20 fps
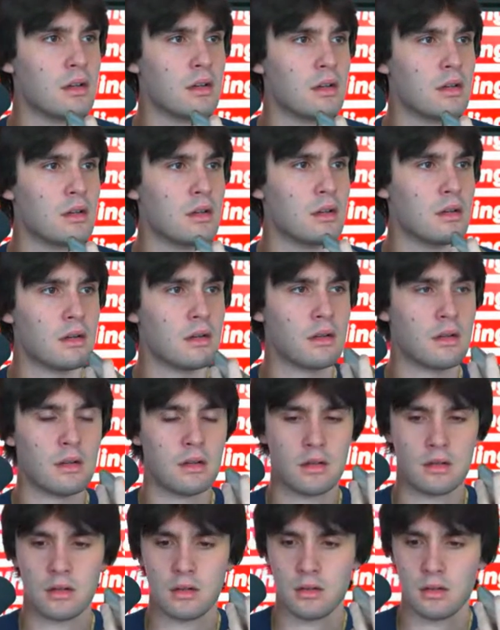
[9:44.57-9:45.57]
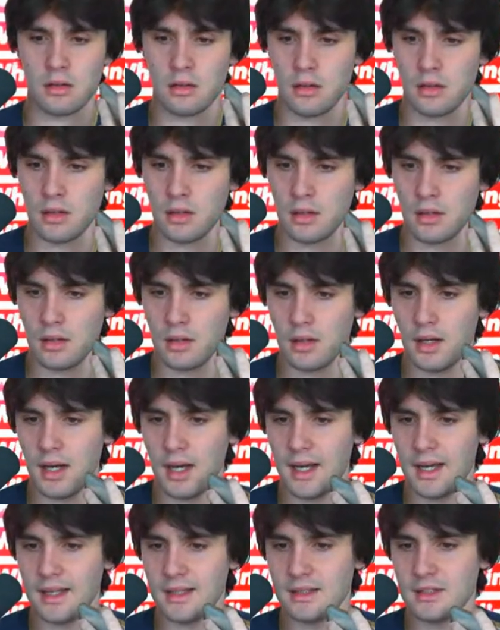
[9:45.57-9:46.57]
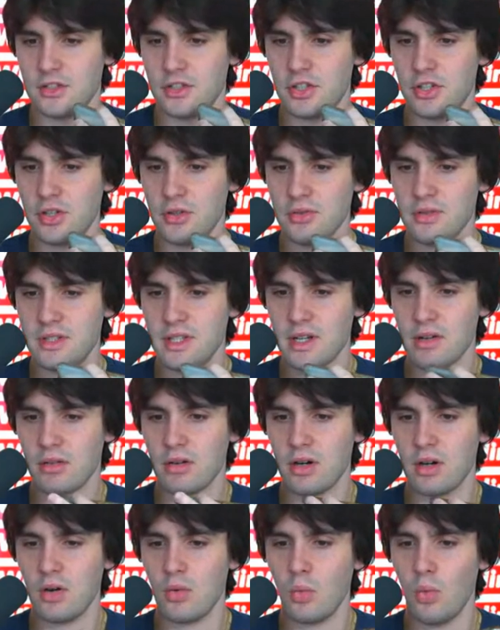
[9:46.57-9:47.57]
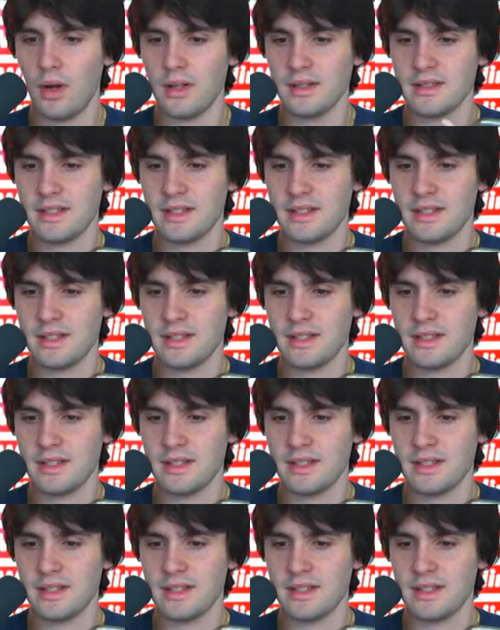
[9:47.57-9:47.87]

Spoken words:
What's the property address?